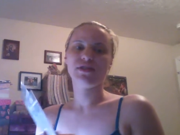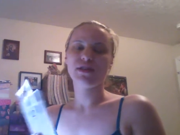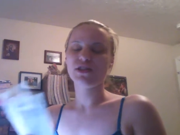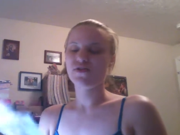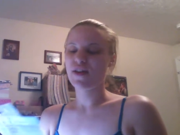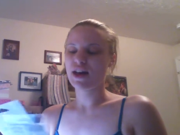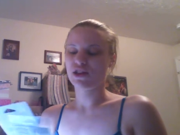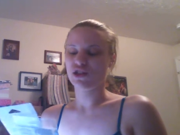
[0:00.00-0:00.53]

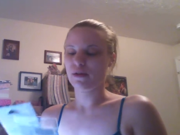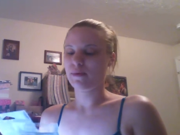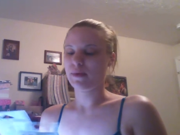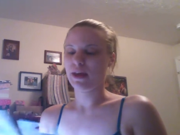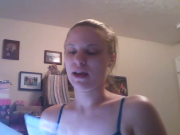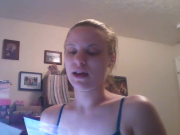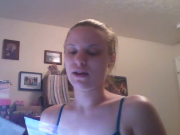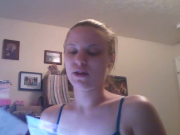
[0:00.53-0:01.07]
such fast
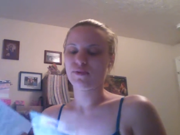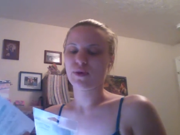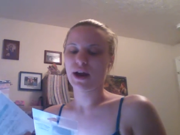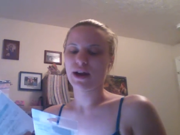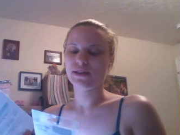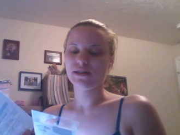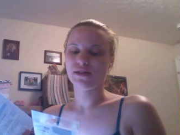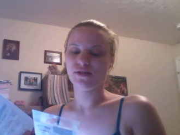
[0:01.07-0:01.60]
shipping, and her
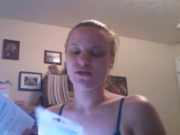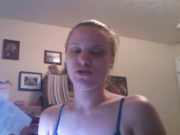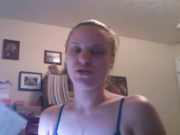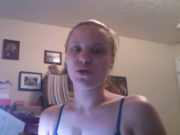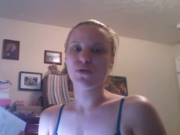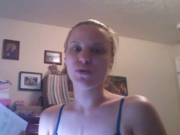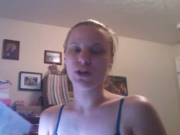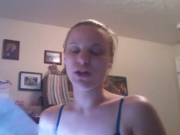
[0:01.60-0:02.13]
prices are
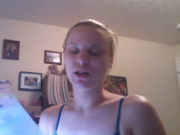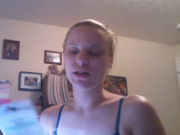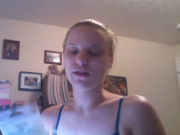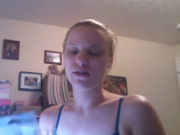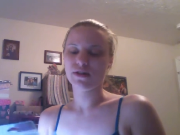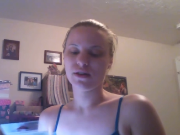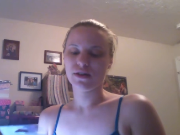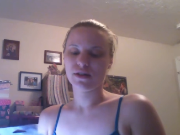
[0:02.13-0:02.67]
so good.
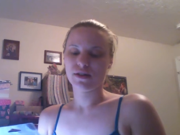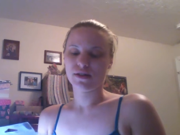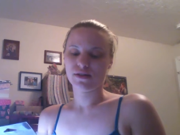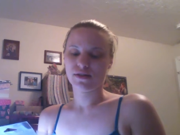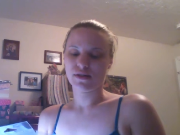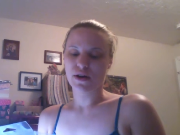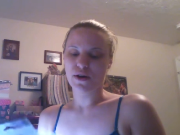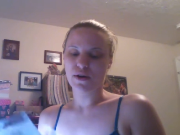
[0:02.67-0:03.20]

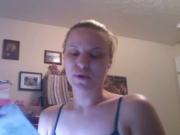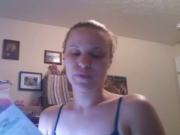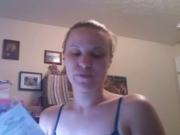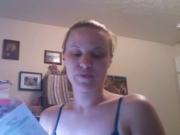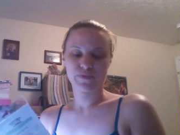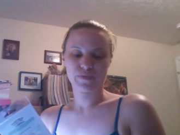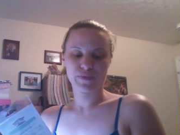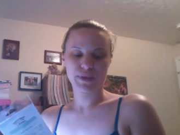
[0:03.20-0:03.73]
So,
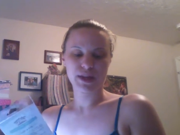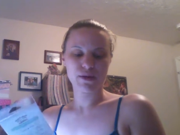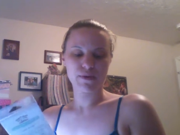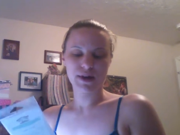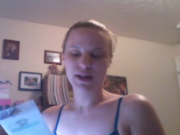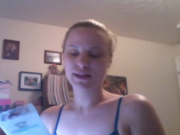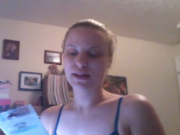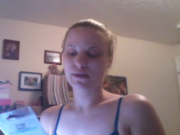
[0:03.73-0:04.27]

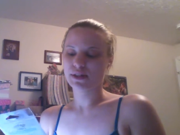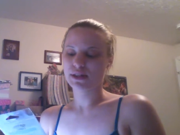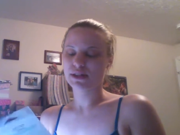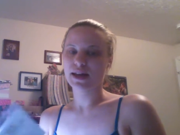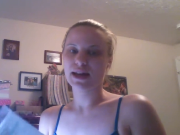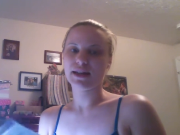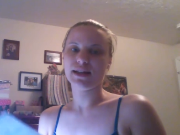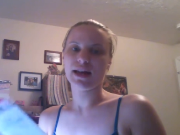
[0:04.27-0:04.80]
anyways, I was
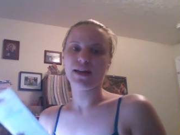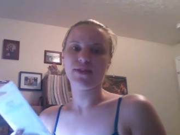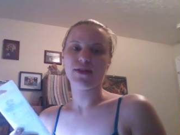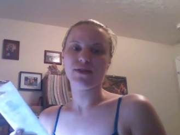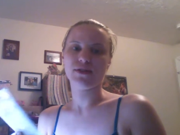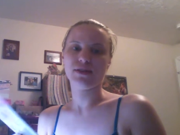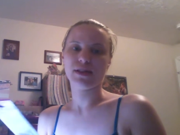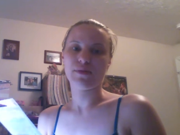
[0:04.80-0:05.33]
excited to get
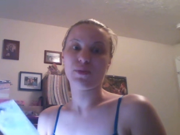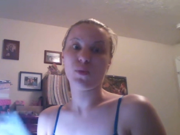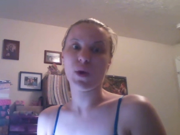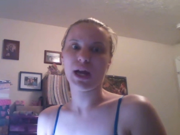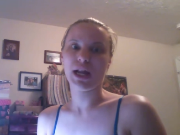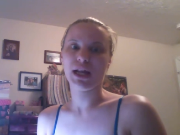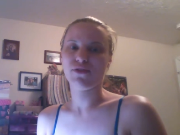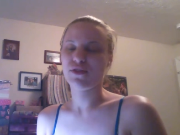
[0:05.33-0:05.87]
those because I've been
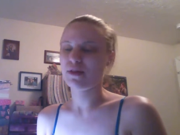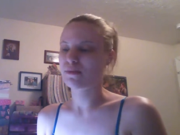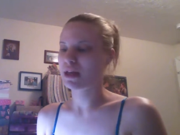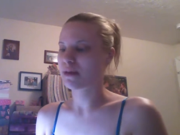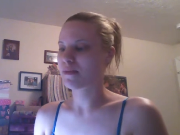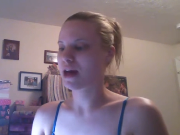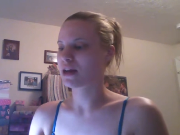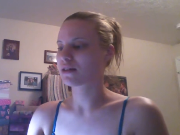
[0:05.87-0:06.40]
waiting for them to
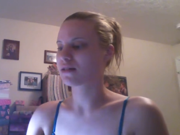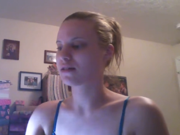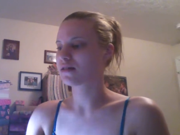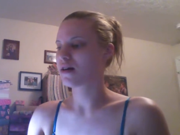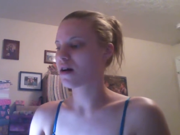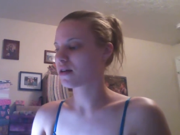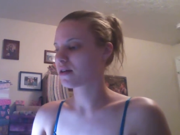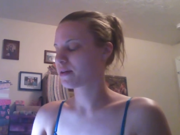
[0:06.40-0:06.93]
get back in
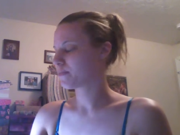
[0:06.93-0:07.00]
stock.